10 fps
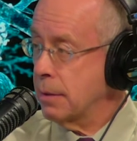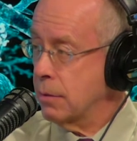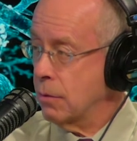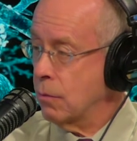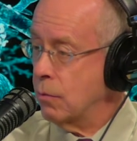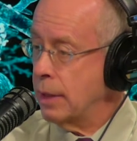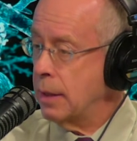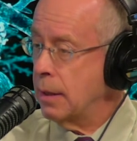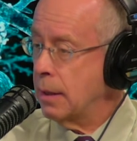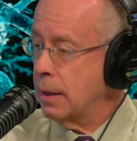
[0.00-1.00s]
So
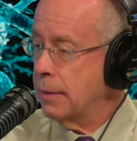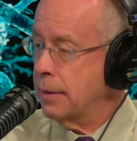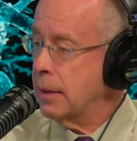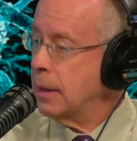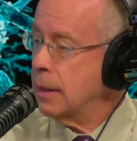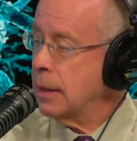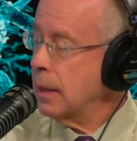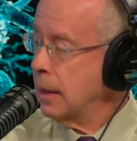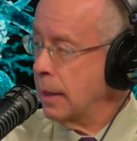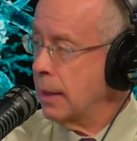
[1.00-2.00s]
we on the
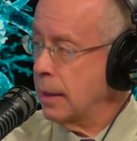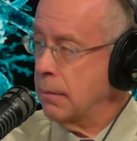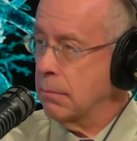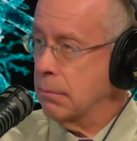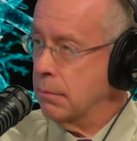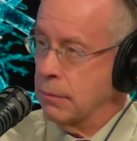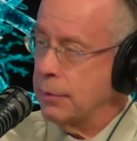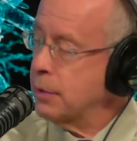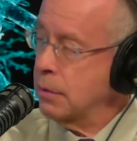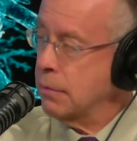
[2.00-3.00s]
NIAAA
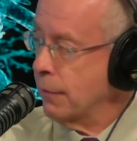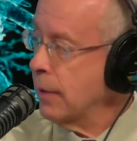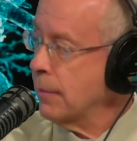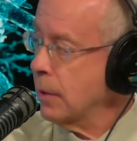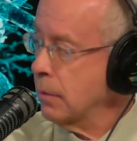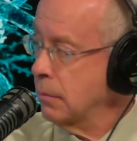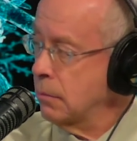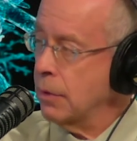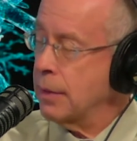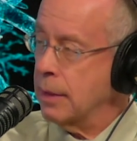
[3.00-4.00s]
Research Framework
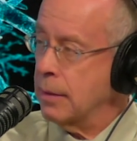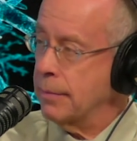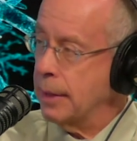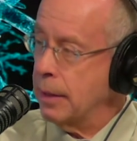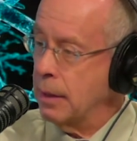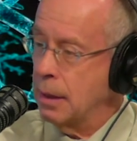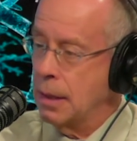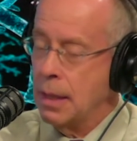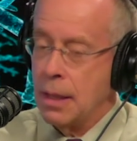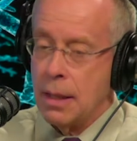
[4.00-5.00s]
Working Committee,
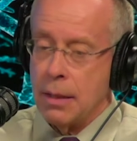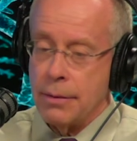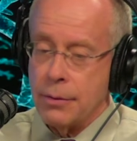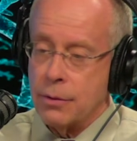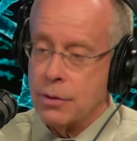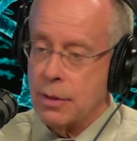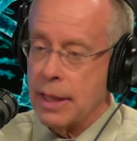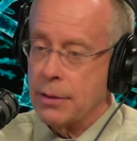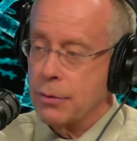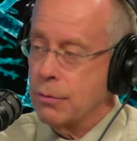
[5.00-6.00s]
you know,
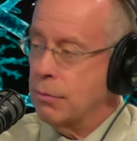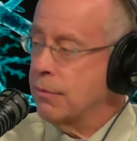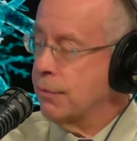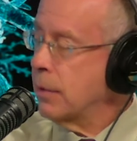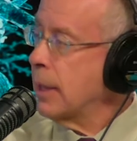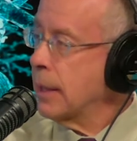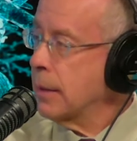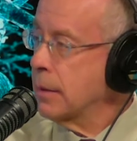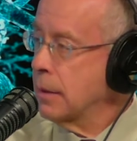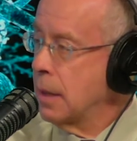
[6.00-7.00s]
sought to
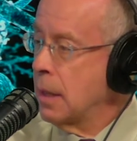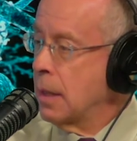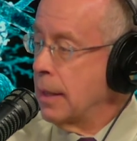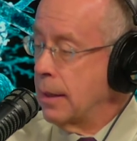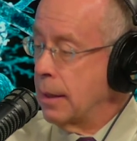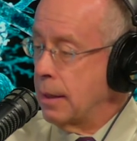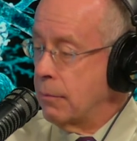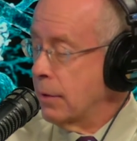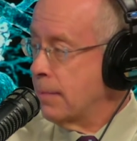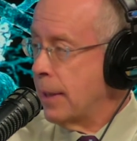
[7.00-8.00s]
reflect uh,
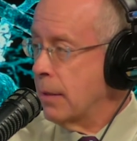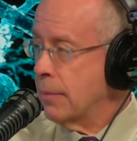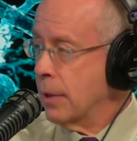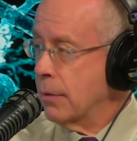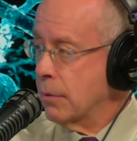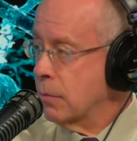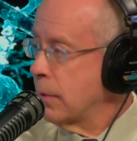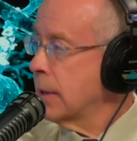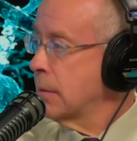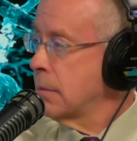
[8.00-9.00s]
with biomarkers
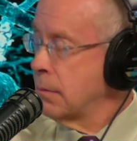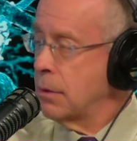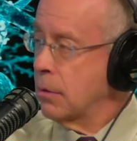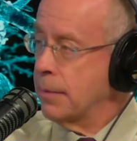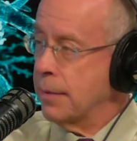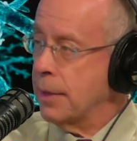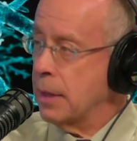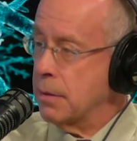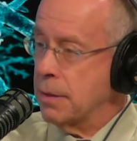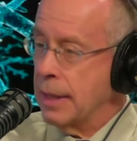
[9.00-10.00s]
what
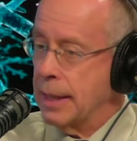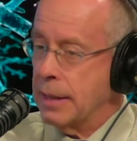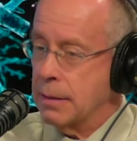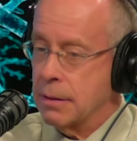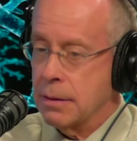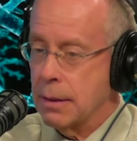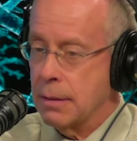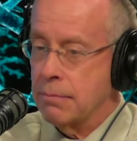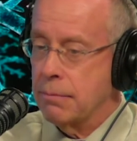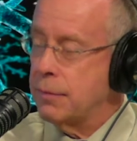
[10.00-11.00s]
neuropathology has uh,
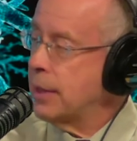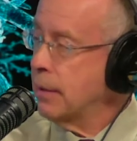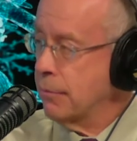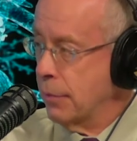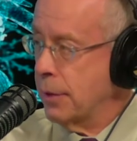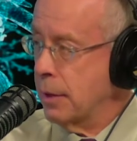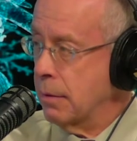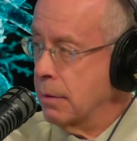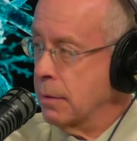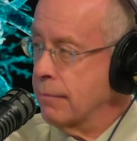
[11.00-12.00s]
done for
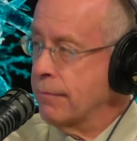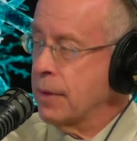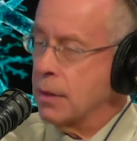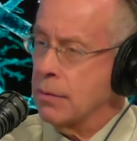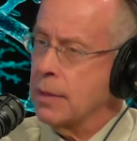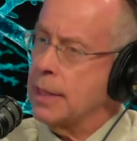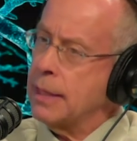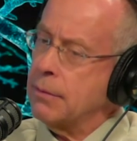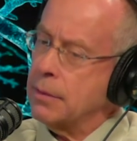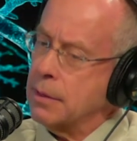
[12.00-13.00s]
years. So the
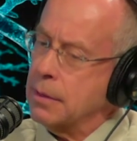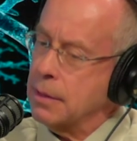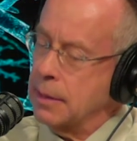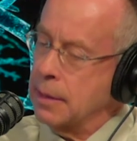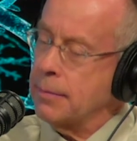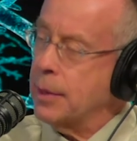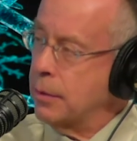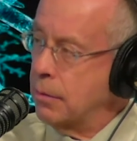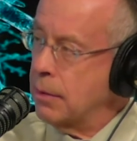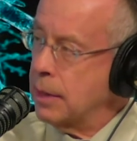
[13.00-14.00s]
diagnosis is a little bit
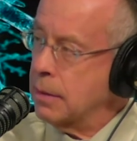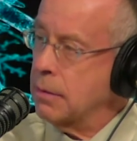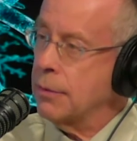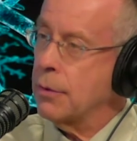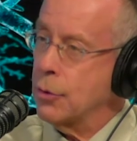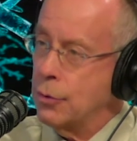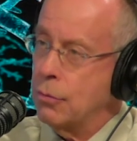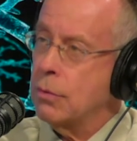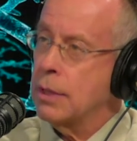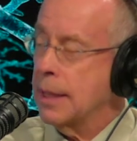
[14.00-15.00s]
nuanced. So there are
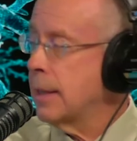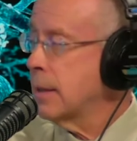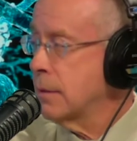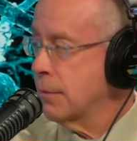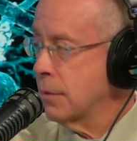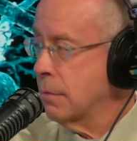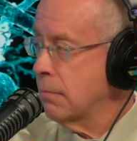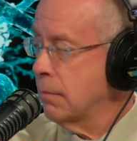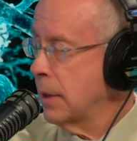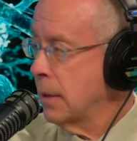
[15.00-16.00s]
two kinds of
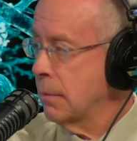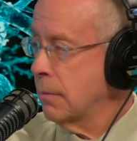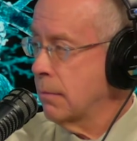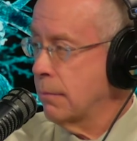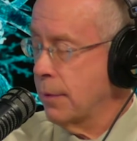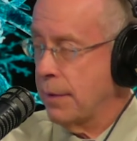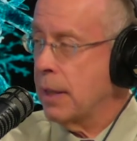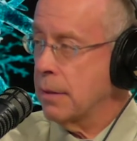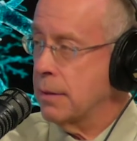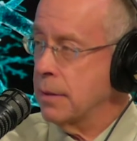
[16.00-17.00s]
uh,
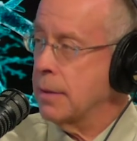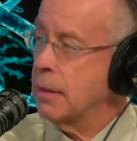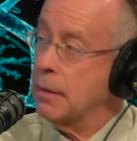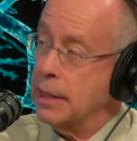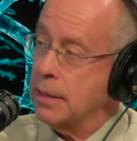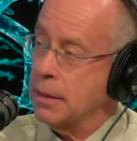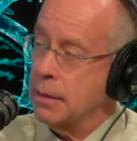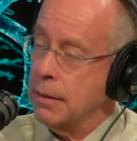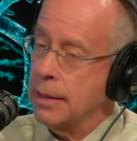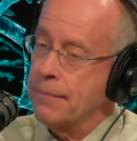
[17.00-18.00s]
pathologies that are
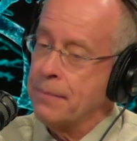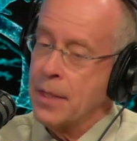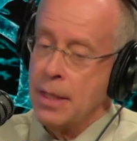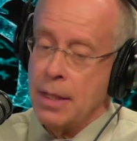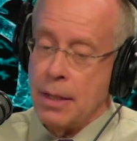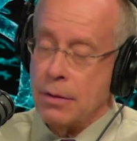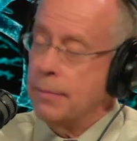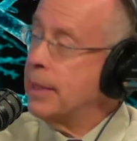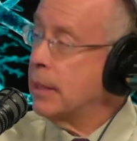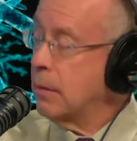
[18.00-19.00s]
necessary to
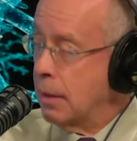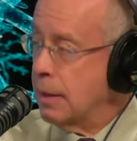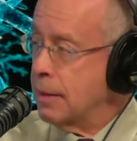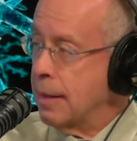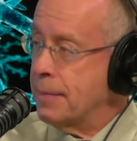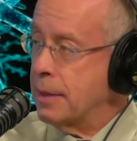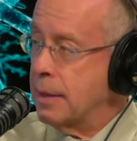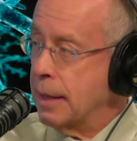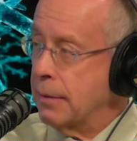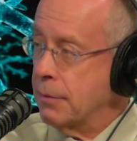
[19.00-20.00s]
make an autopsy
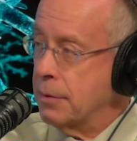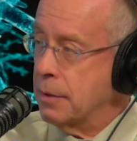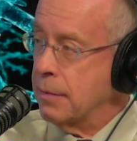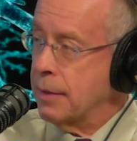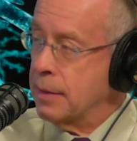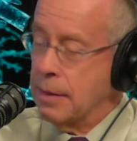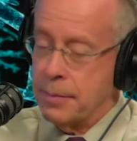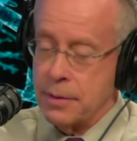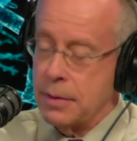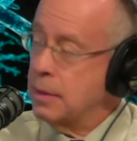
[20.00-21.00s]
diagnosis of Alzheimer's
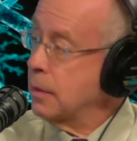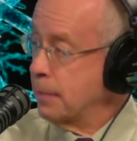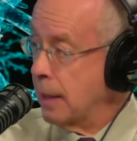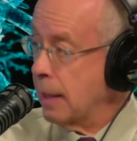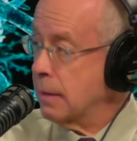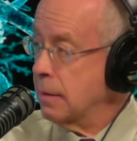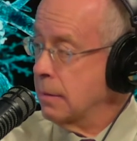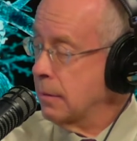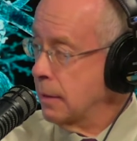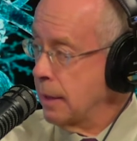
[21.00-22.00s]
disease plaques
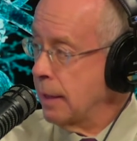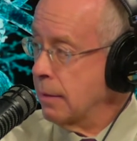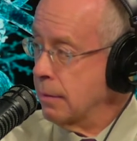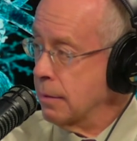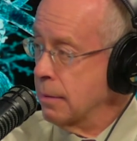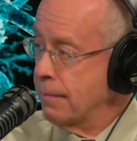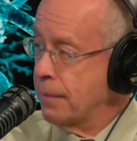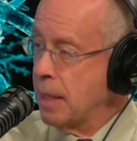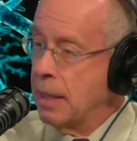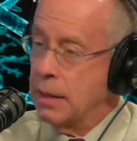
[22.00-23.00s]
and tangles.
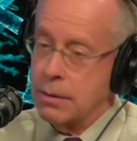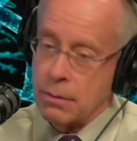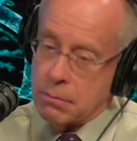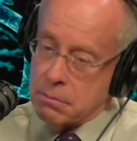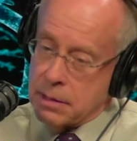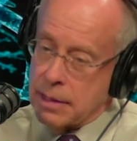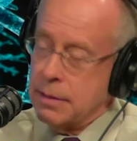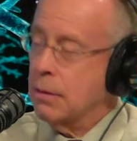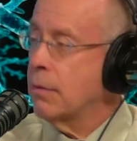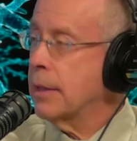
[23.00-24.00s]
And so,
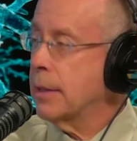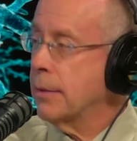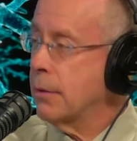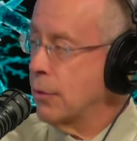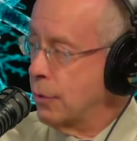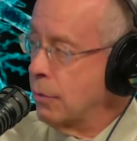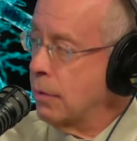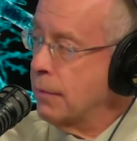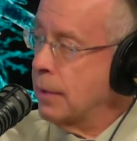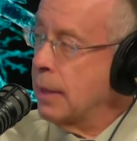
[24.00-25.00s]
consequently, there are two
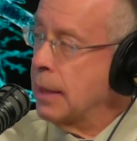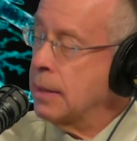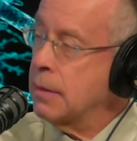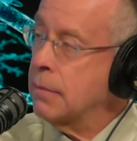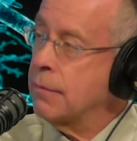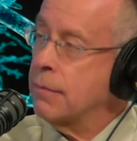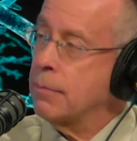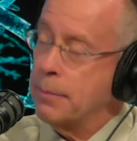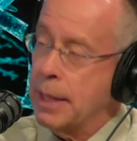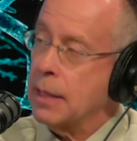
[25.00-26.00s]
different kinds of
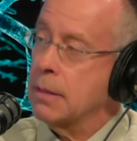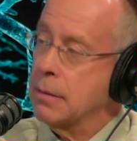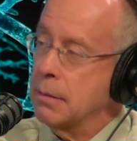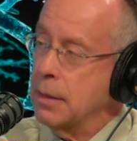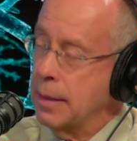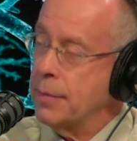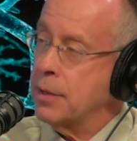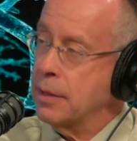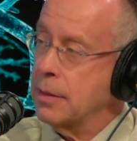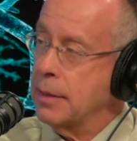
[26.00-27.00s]
PET
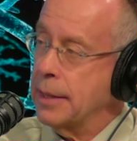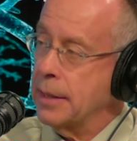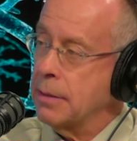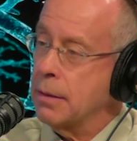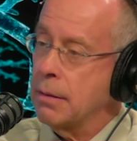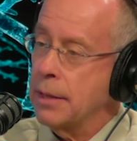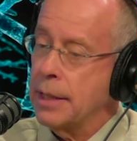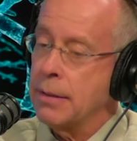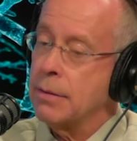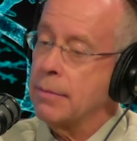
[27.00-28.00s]
imaging studies that are
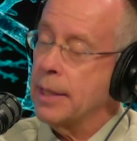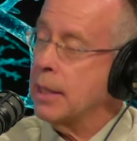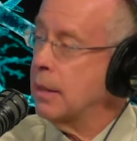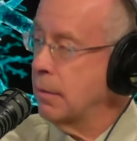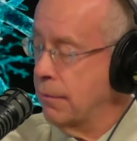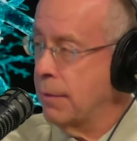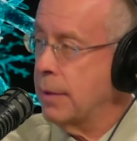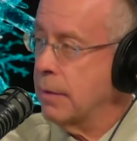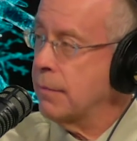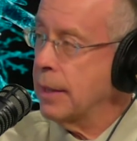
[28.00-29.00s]
needed to make a
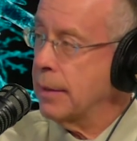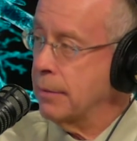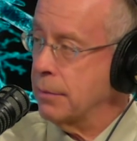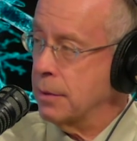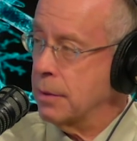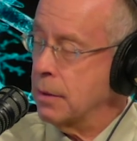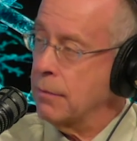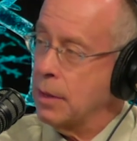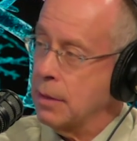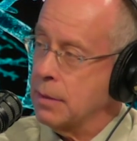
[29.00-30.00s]
definitive diagnosis of
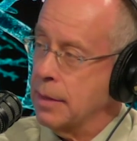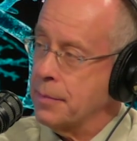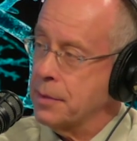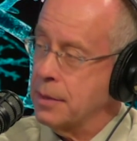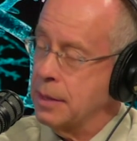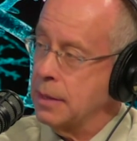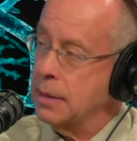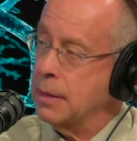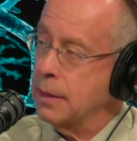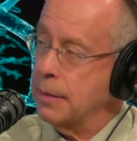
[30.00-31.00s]
Alzheimer's disease
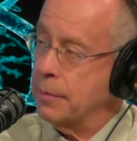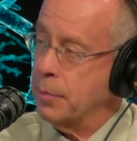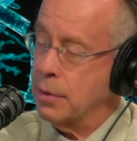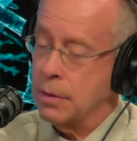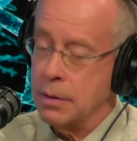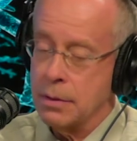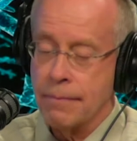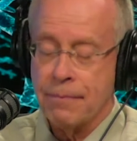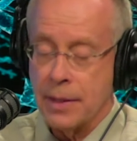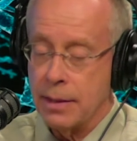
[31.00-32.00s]
in the living persons.
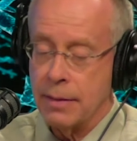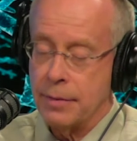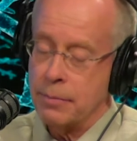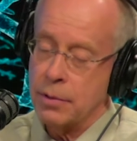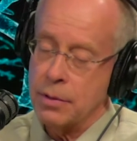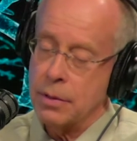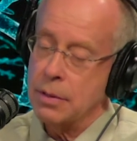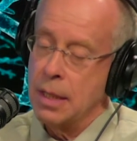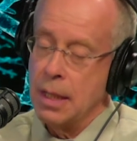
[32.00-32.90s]
In living persons,